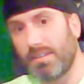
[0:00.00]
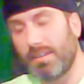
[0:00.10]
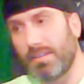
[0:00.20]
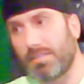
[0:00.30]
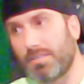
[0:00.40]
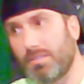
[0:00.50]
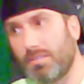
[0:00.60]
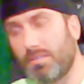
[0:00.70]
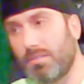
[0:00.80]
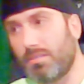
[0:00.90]
Its
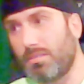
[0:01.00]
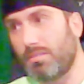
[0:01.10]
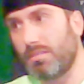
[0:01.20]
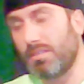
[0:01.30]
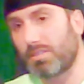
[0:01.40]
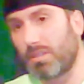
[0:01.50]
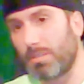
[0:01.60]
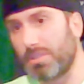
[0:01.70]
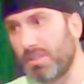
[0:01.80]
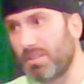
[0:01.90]

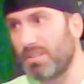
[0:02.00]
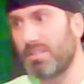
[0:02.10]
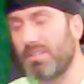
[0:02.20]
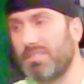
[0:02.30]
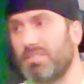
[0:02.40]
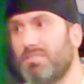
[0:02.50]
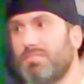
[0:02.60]
description is